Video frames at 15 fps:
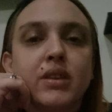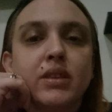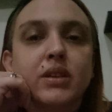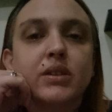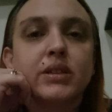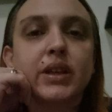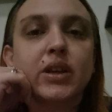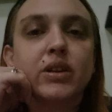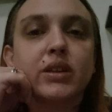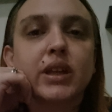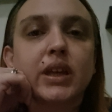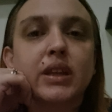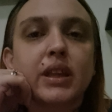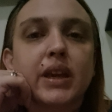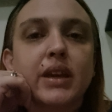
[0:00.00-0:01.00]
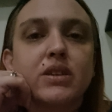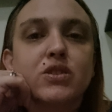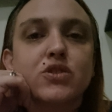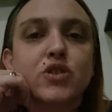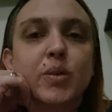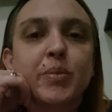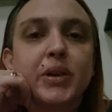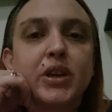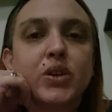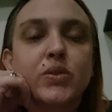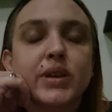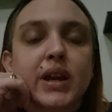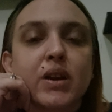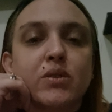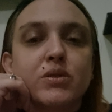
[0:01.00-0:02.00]
They're literally like stripping you
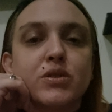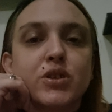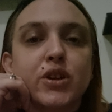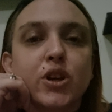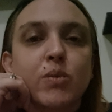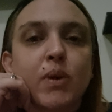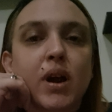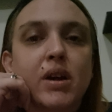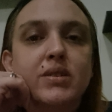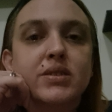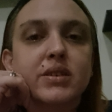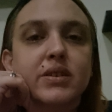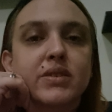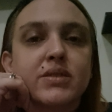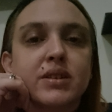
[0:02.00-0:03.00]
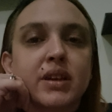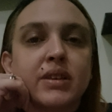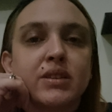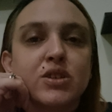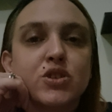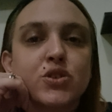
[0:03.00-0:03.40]
down to your boxers in the